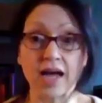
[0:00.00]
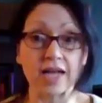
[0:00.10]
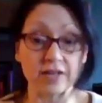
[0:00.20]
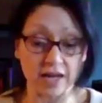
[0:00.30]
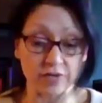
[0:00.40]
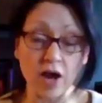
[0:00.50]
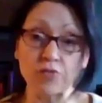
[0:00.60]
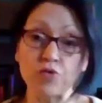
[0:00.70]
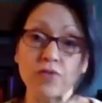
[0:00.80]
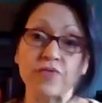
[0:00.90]

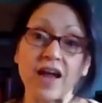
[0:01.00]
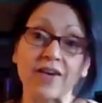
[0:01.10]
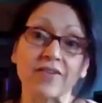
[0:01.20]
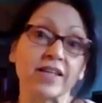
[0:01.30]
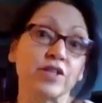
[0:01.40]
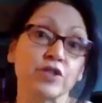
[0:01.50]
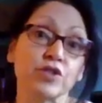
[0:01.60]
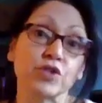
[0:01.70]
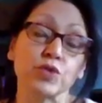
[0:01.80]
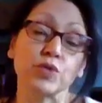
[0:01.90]
and referring
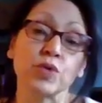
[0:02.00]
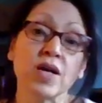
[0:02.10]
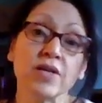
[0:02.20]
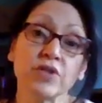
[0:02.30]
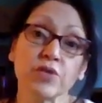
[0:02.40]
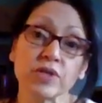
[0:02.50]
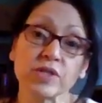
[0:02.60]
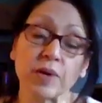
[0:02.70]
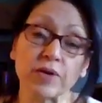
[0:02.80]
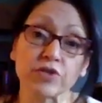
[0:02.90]
to the
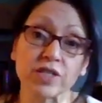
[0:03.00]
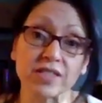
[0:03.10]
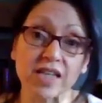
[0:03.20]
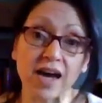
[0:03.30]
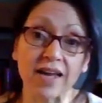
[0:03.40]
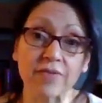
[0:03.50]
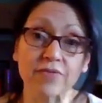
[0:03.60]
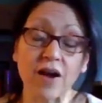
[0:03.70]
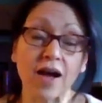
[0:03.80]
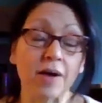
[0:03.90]
respiratory
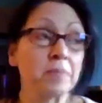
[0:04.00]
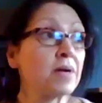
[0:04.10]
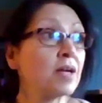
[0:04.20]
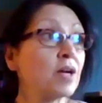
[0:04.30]
diaphragm